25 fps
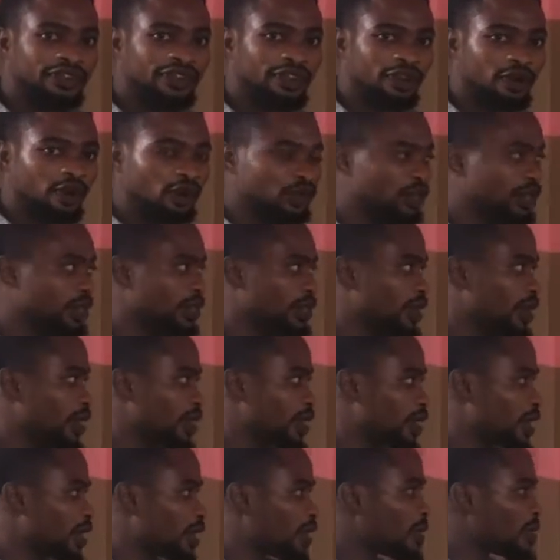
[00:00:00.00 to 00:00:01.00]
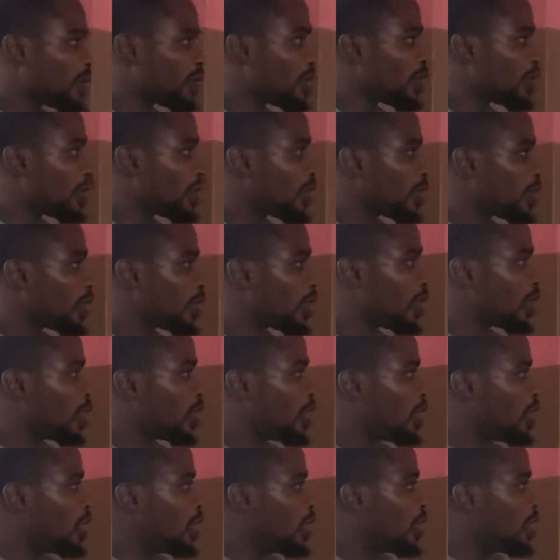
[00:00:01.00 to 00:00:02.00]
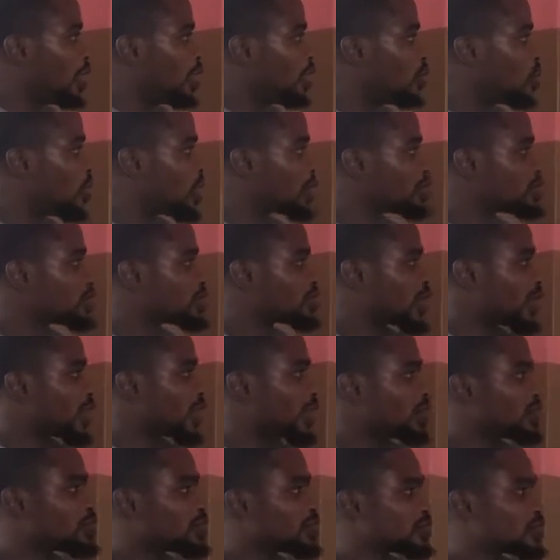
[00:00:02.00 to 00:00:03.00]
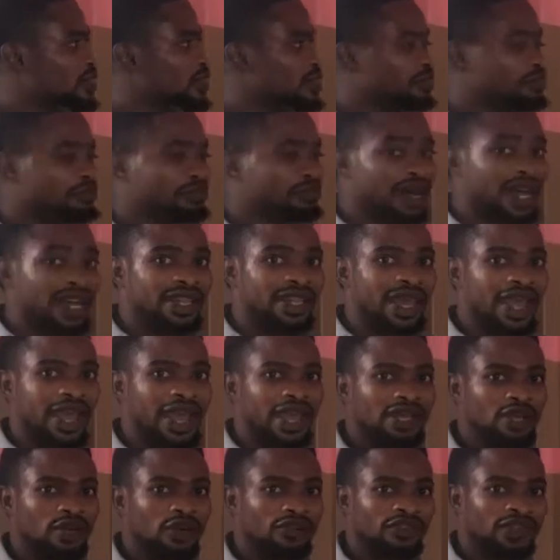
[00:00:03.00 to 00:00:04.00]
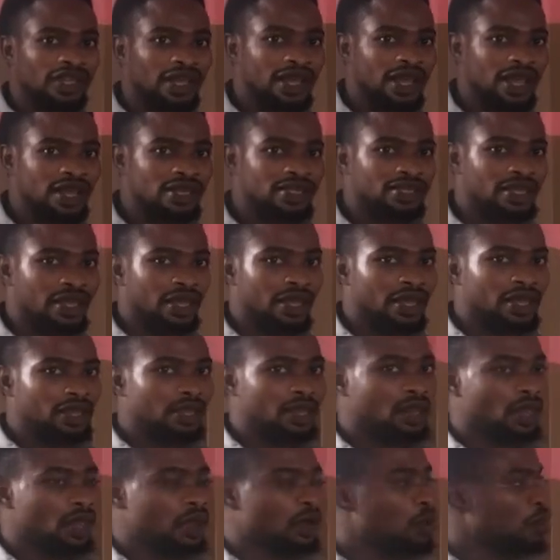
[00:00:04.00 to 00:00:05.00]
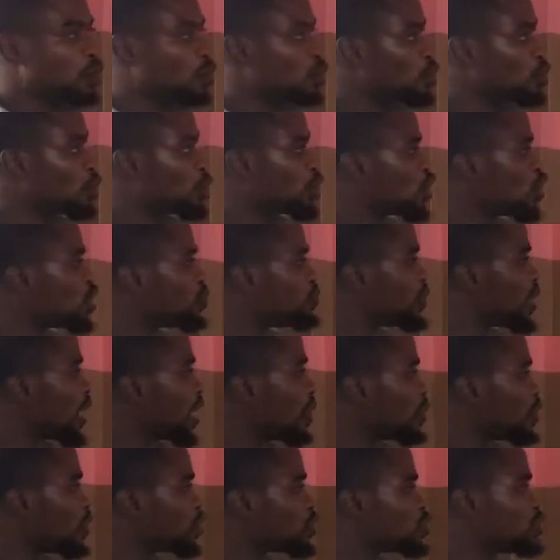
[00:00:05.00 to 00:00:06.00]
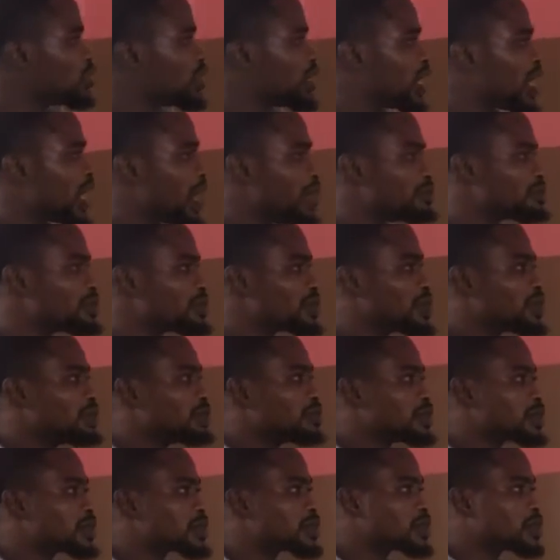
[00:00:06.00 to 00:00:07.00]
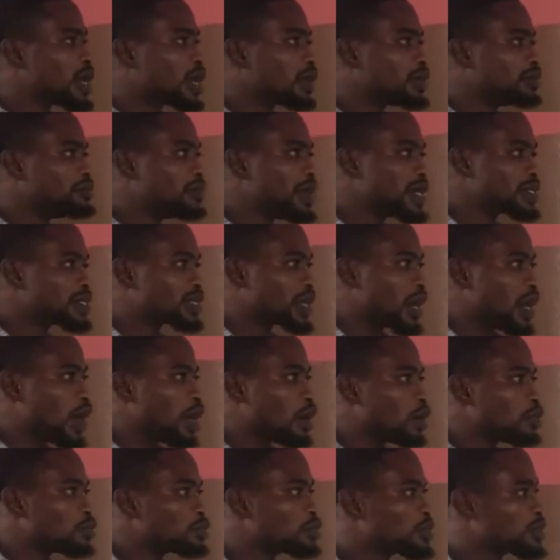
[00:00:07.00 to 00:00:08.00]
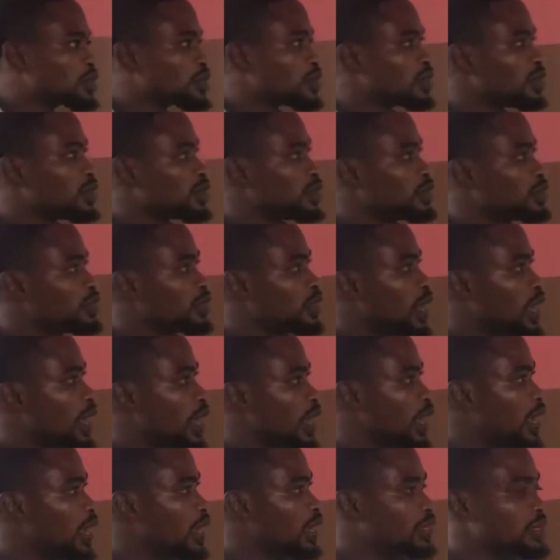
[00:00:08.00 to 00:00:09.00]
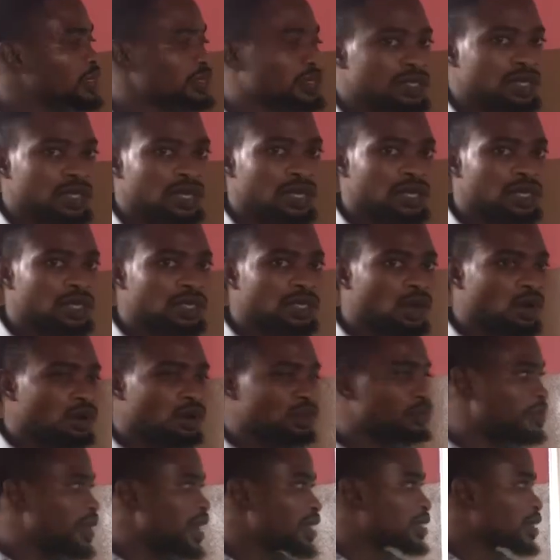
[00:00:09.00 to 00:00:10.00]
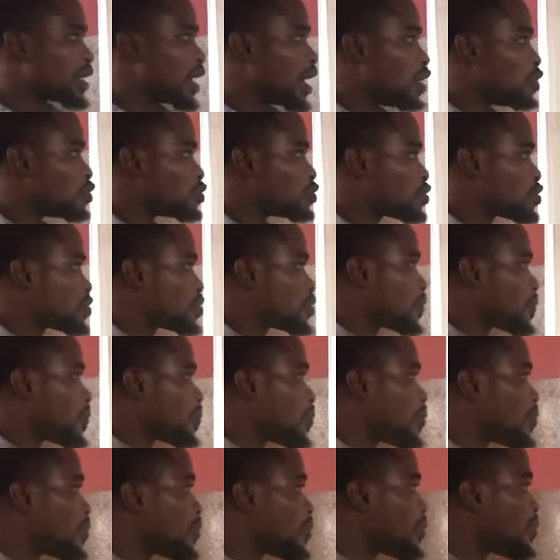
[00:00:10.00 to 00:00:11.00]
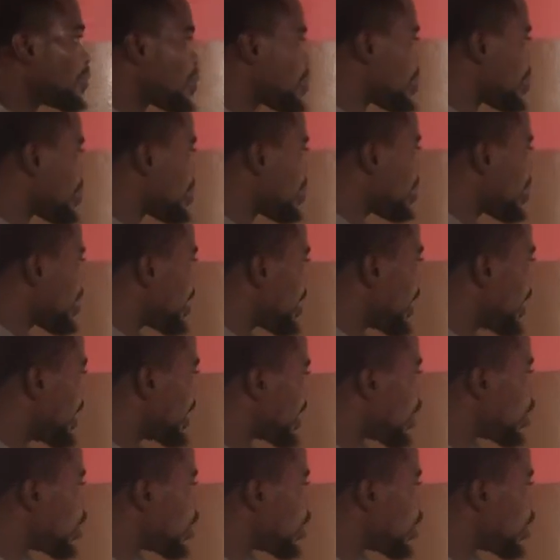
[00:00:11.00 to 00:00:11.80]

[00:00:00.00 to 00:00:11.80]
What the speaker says: for the day. One says, by the end of the lesson, we should be able to name some metals and non-metals, and